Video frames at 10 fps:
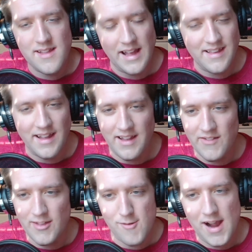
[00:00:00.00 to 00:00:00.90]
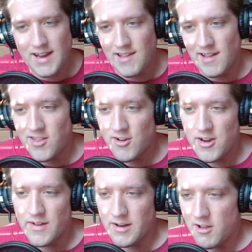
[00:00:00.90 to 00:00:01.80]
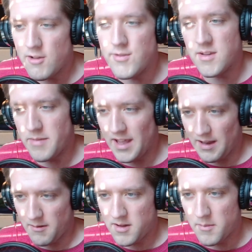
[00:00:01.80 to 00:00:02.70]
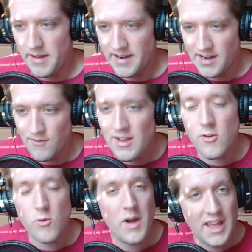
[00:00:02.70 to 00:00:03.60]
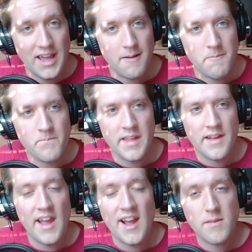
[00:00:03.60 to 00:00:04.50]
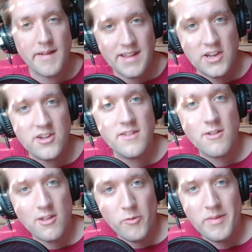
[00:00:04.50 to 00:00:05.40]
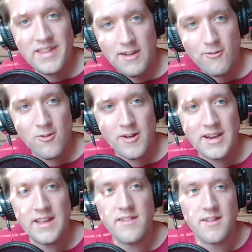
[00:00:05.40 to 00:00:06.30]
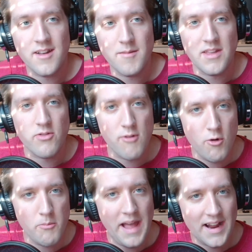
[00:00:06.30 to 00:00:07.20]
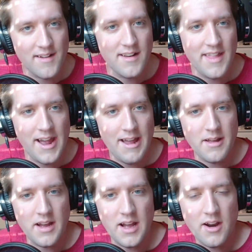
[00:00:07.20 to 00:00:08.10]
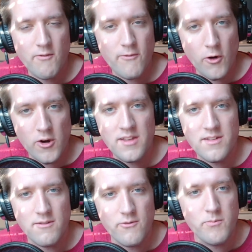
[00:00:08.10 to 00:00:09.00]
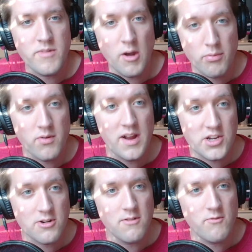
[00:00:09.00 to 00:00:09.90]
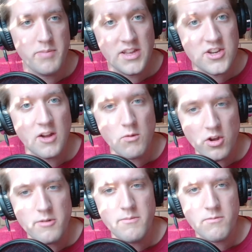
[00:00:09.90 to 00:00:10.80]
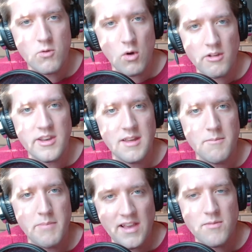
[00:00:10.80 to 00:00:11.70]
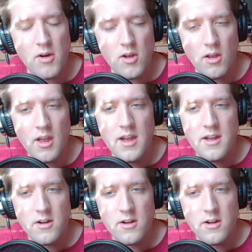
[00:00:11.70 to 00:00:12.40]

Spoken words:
I say even the Rockies, like they're even close to being competitive. Either way, expectations are a little bit different. He's going to be thrown back into that furnace of pressure of pitching good quality baseball